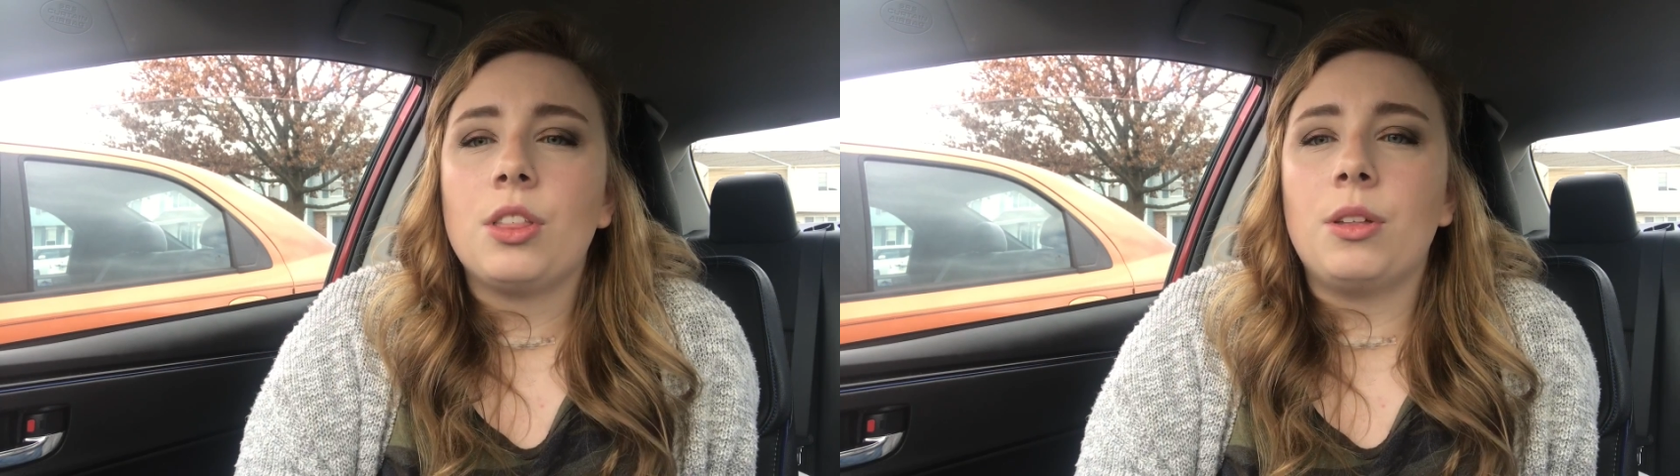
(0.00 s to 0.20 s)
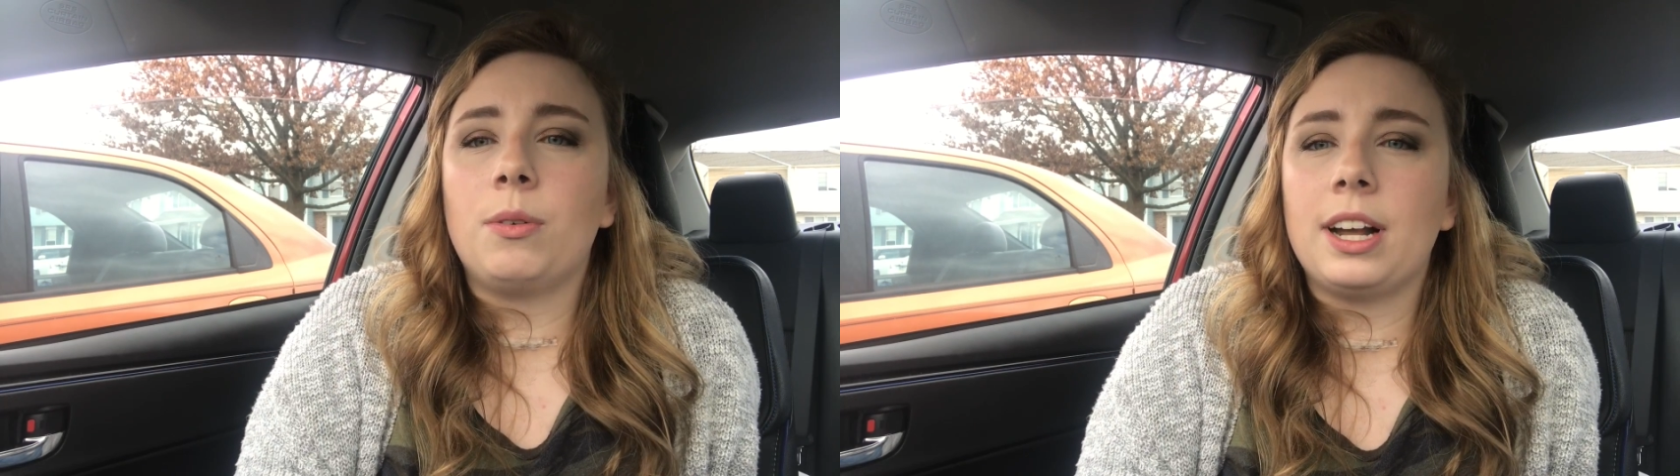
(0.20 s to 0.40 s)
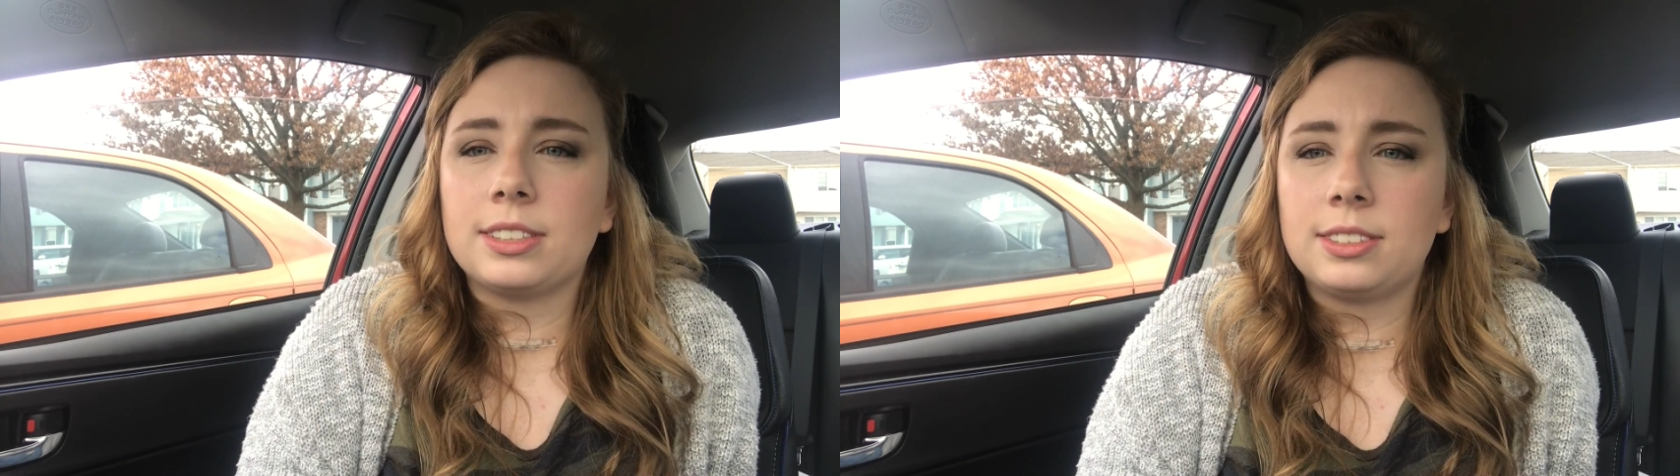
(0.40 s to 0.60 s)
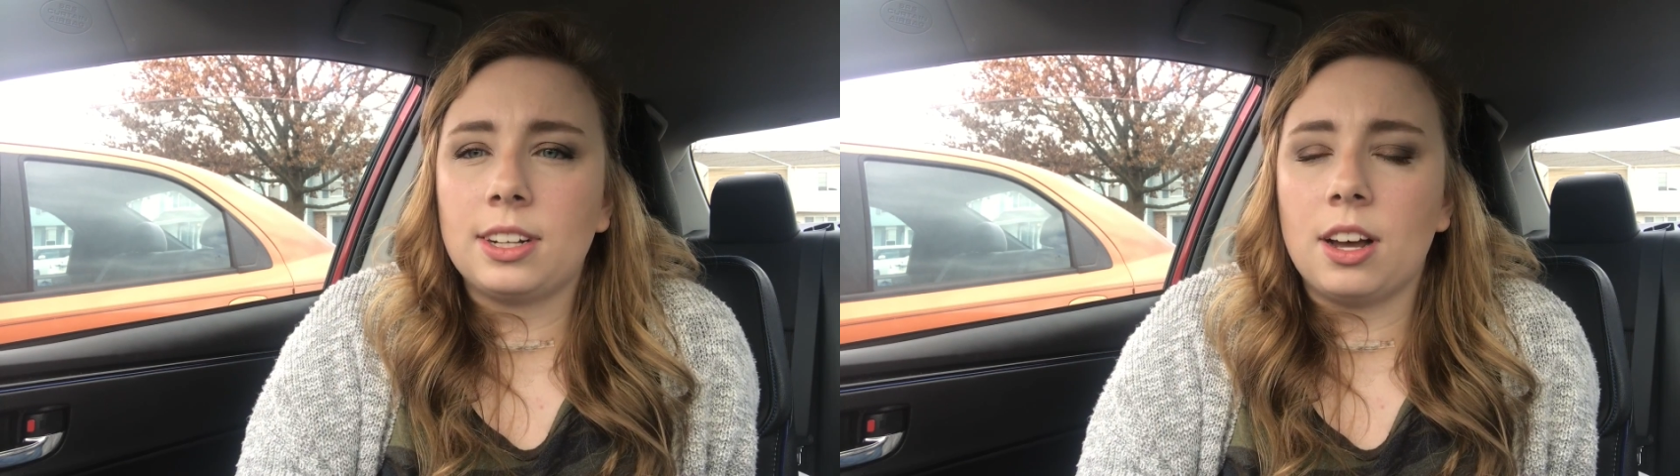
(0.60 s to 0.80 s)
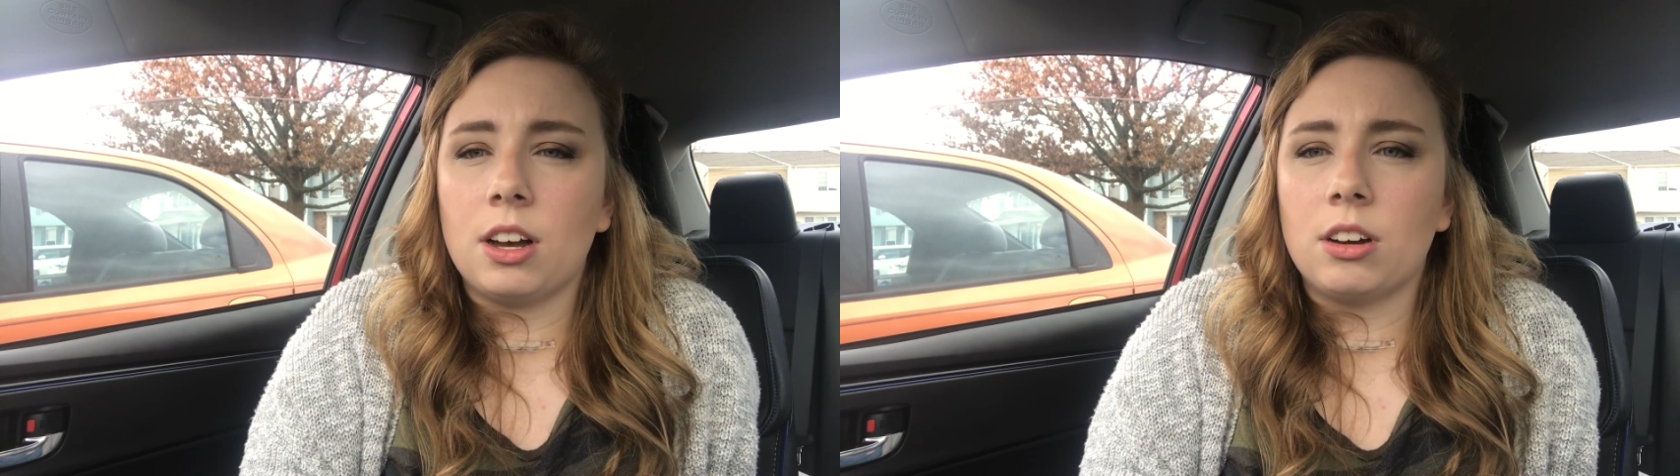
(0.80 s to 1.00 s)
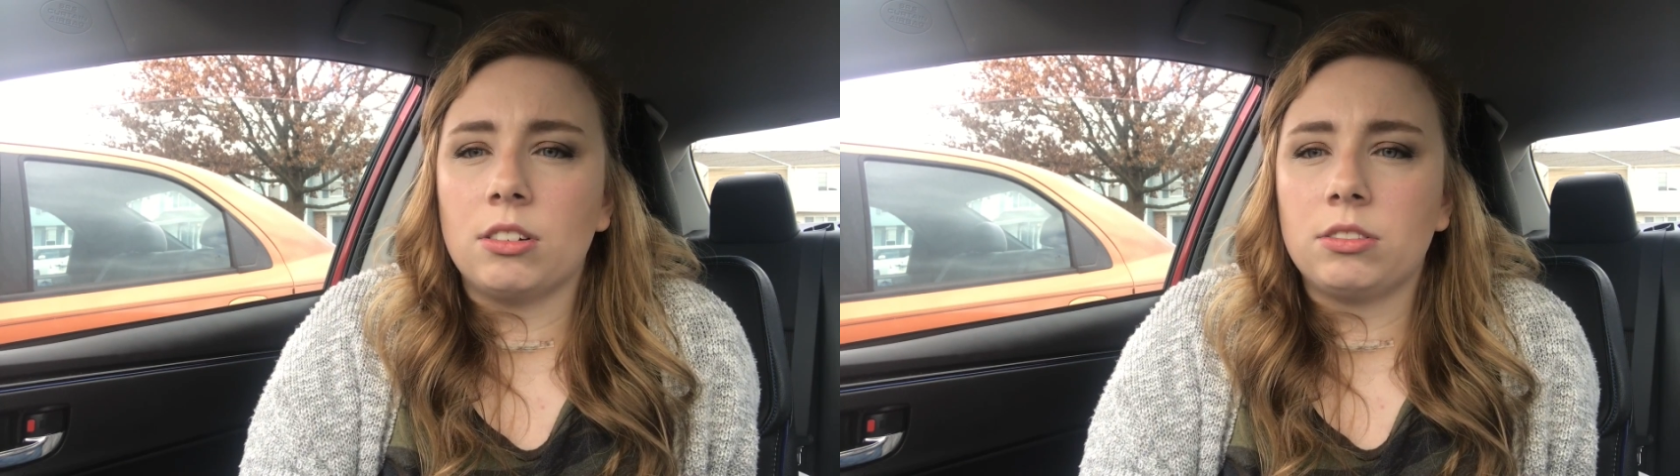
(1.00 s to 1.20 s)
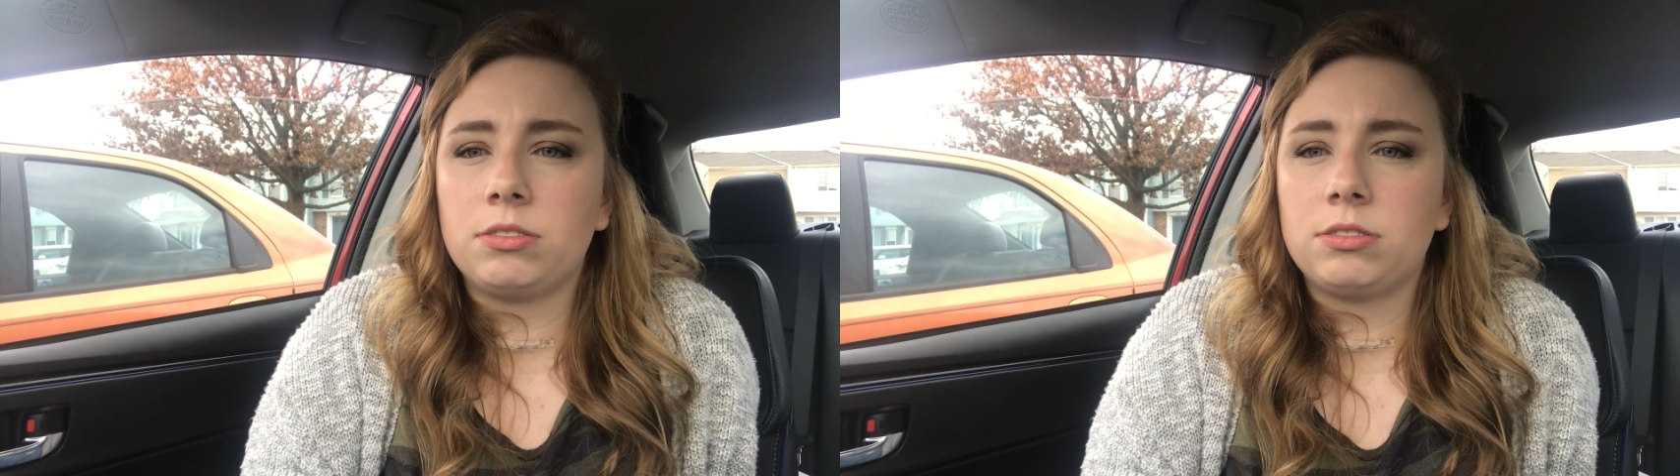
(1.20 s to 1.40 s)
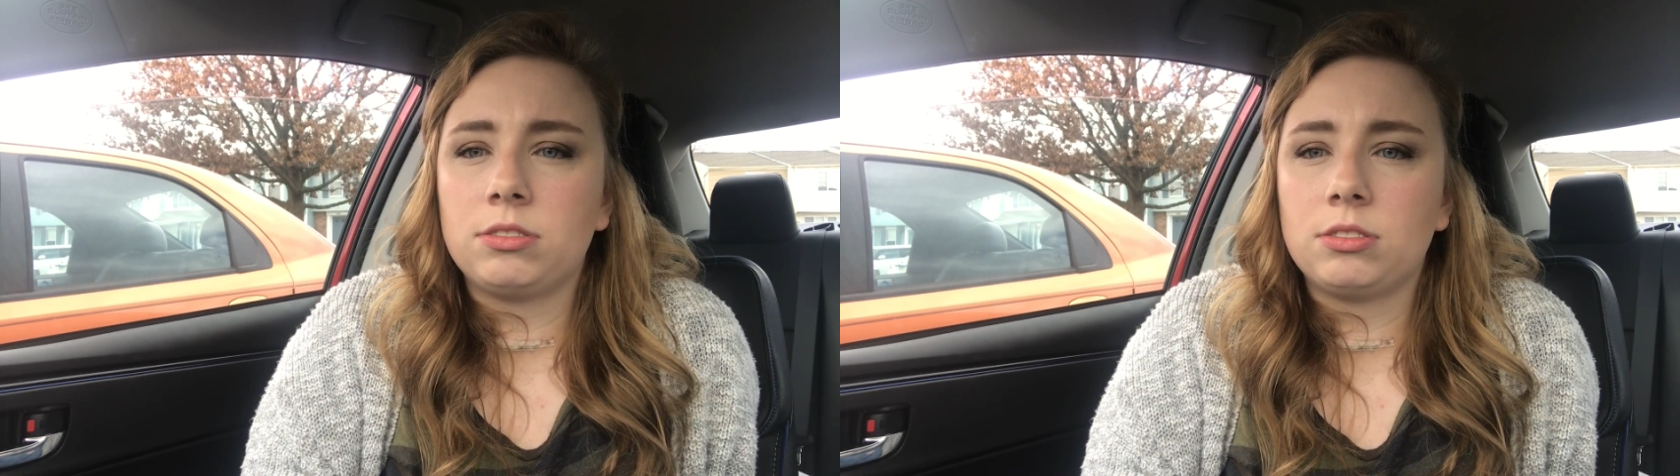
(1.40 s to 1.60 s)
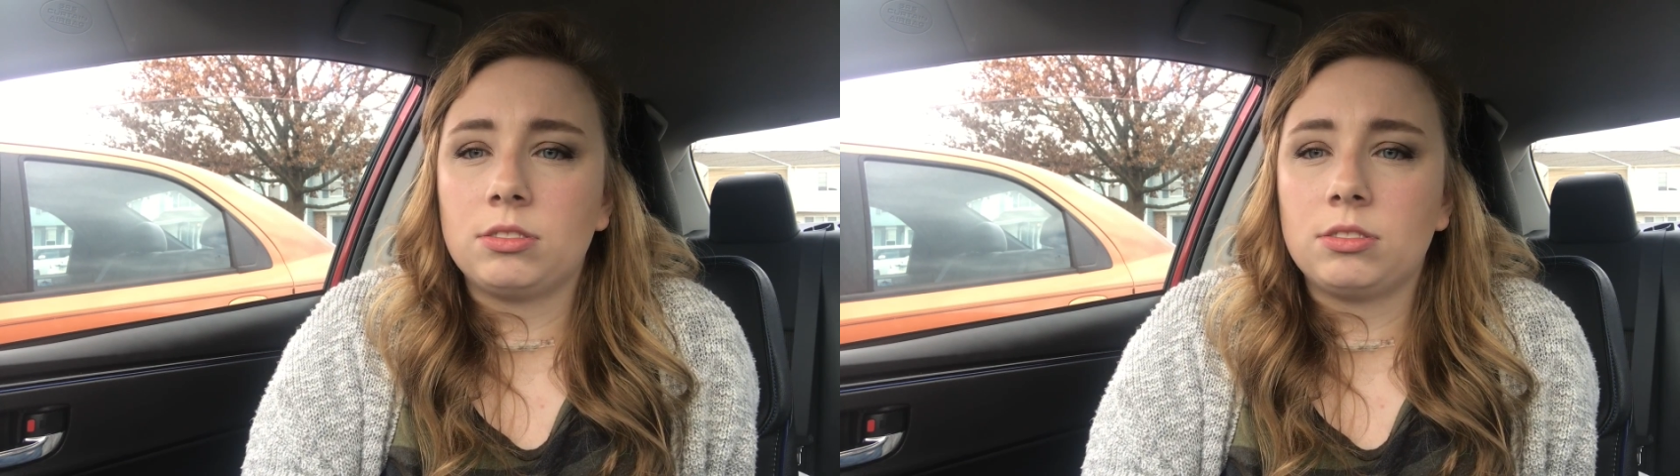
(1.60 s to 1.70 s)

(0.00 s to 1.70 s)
the rest of